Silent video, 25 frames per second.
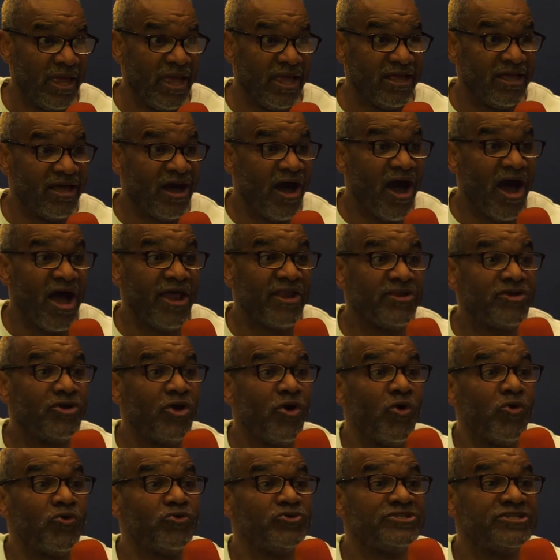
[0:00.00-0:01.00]
And God
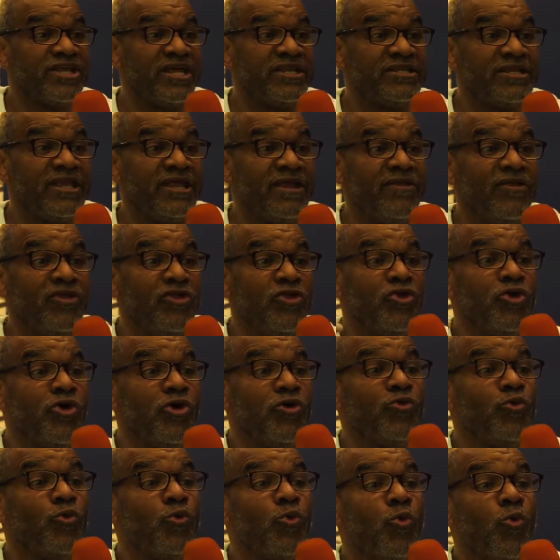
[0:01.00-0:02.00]
knows that
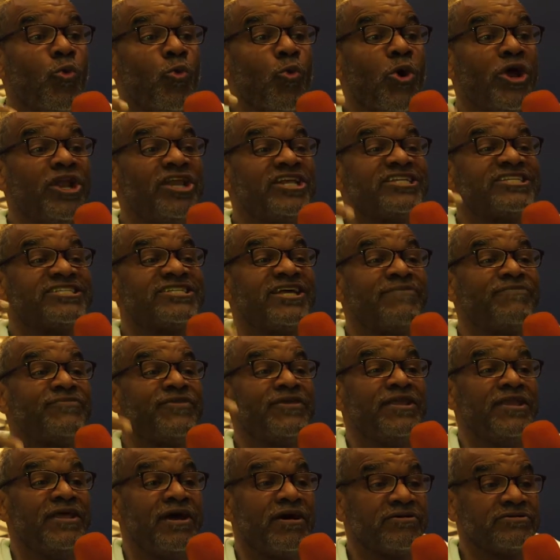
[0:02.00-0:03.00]
you wanted
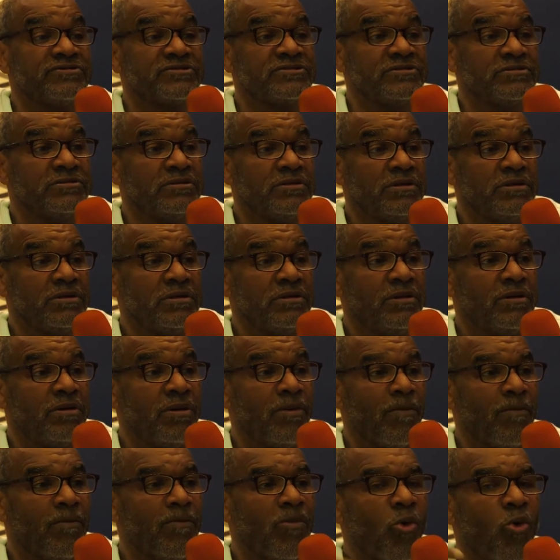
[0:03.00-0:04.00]
something else
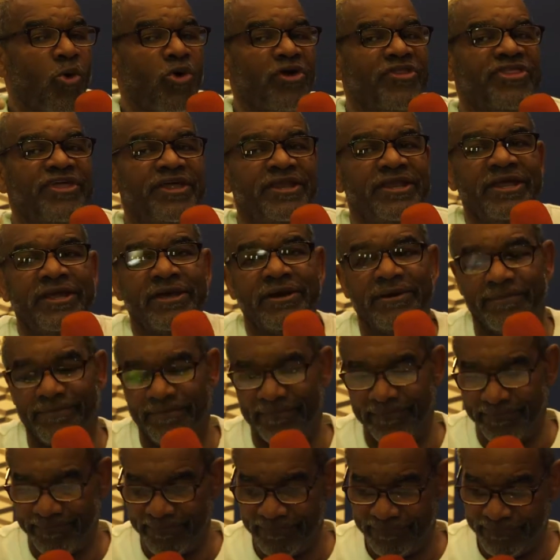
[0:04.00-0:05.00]
more than Him
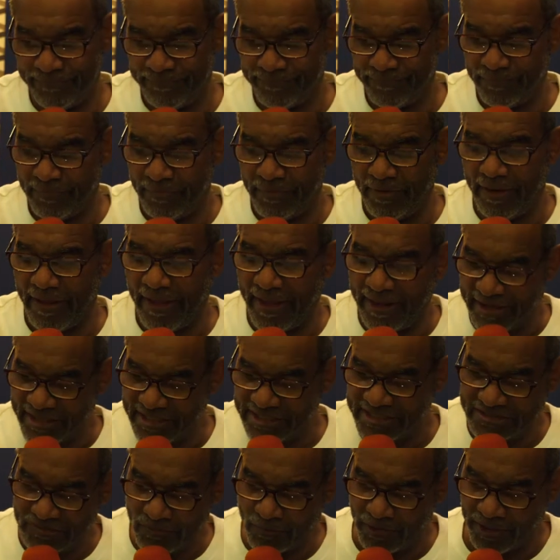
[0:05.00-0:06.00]
and
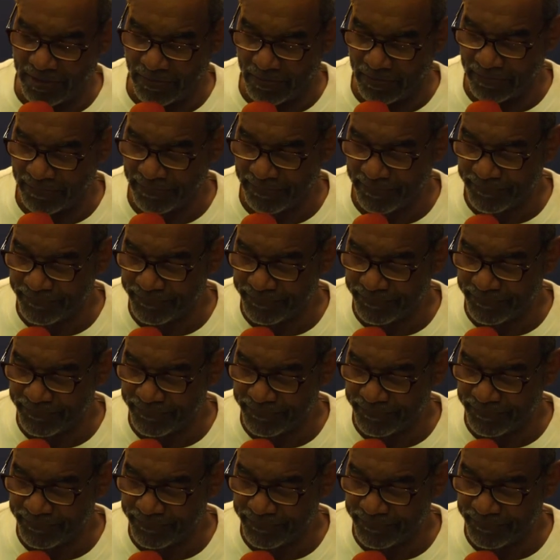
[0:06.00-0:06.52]
His will.